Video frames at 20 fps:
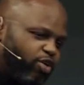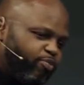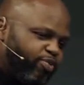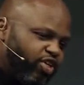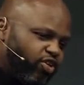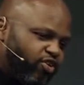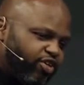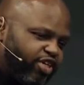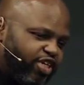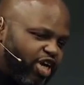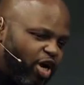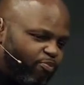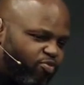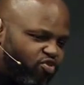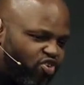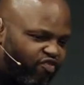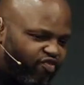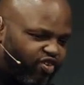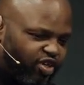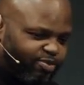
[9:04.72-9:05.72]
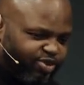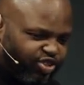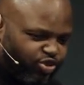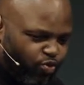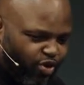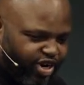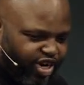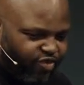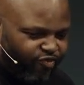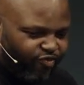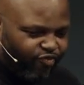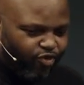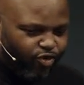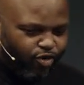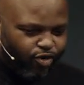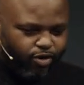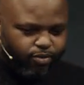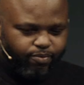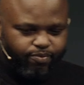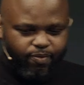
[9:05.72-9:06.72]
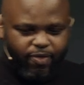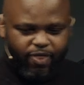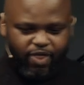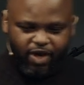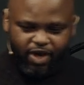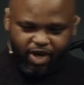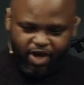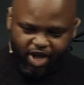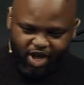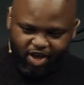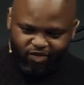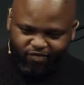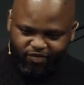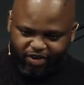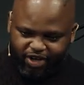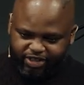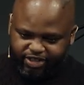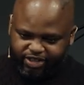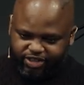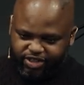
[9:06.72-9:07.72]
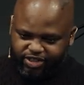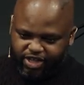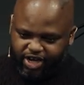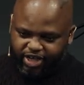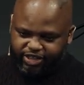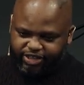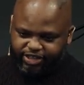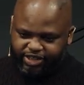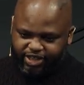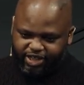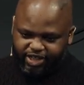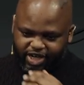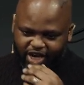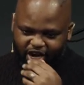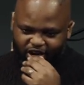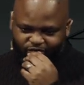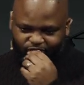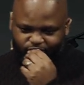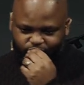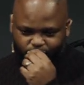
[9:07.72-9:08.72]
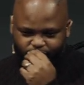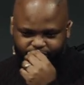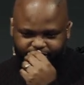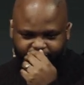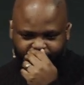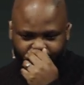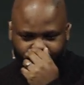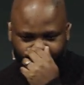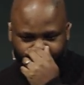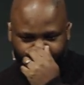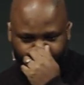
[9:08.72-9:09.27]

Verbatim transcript: be looking at Proverbs 24 and verse 13 and 14.